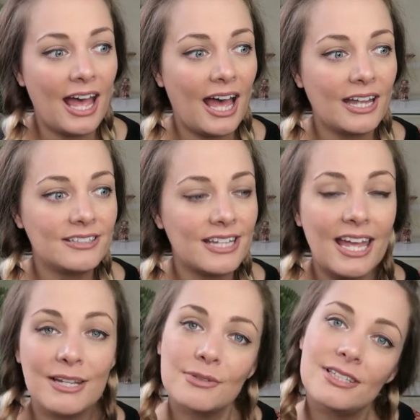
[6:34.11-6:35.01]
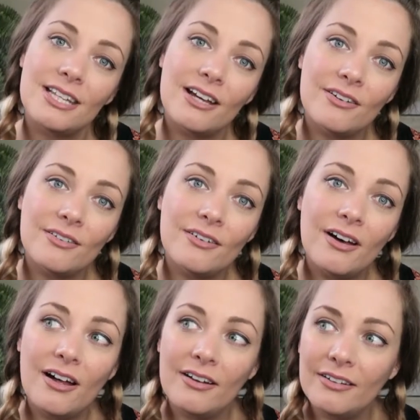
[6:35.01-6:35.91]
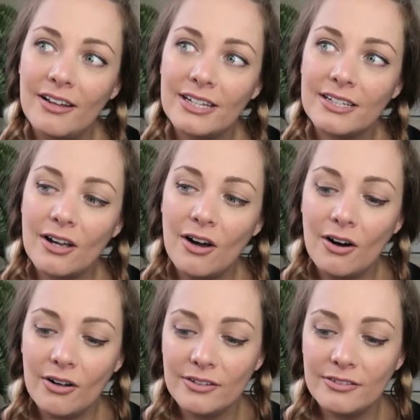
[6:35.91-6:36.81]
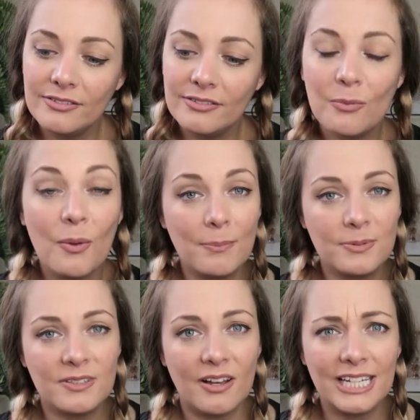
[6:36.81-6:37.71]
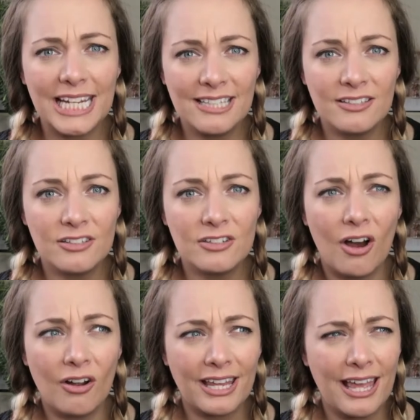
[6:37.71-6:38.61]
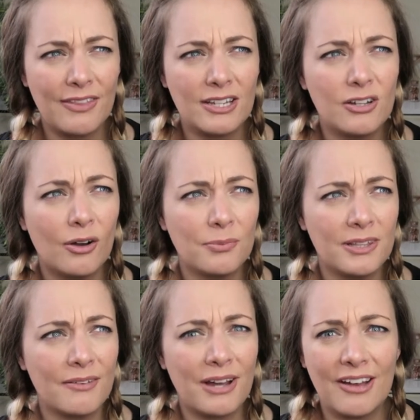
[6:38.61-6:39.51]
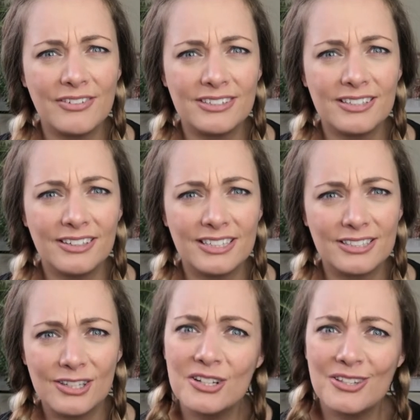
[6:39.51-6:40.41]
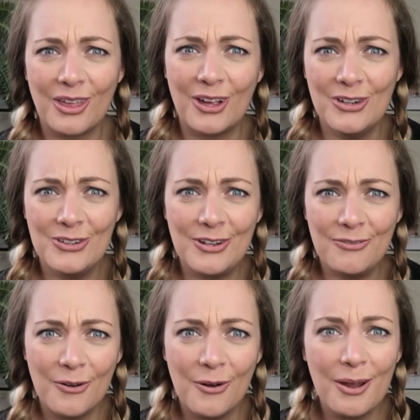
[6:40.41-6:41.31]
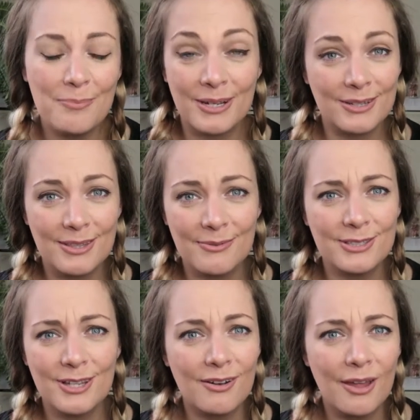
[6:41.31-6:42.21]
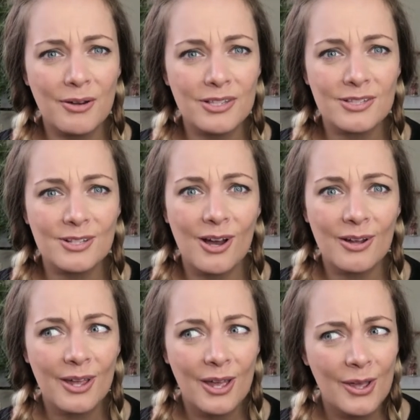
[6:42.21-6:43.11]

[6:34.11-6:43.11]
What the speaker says: and yet it was still like on the website in stock, yet they told me they were having to like search the country for it because they were so low on stock.